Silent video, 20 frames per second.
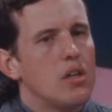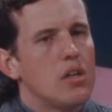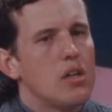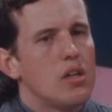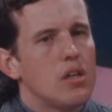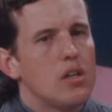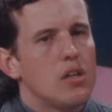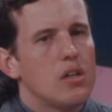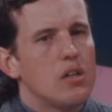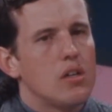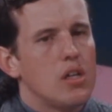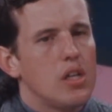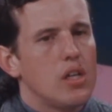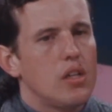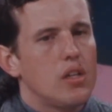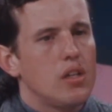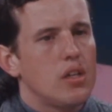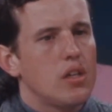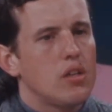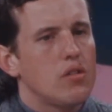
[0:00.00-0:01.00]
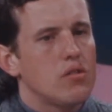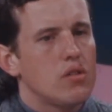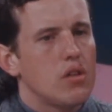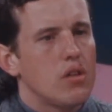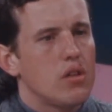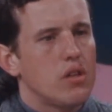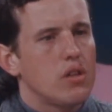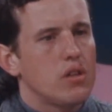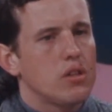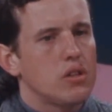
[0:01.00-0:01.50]
Uh, and then he goes
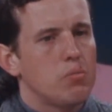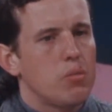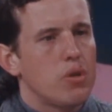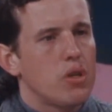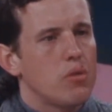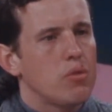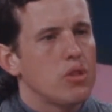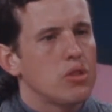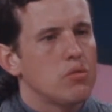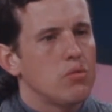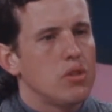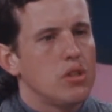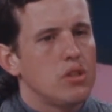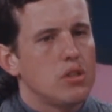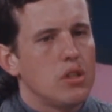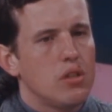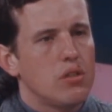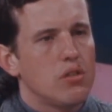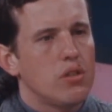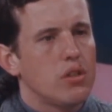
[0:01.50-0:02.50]
on and experiments with these other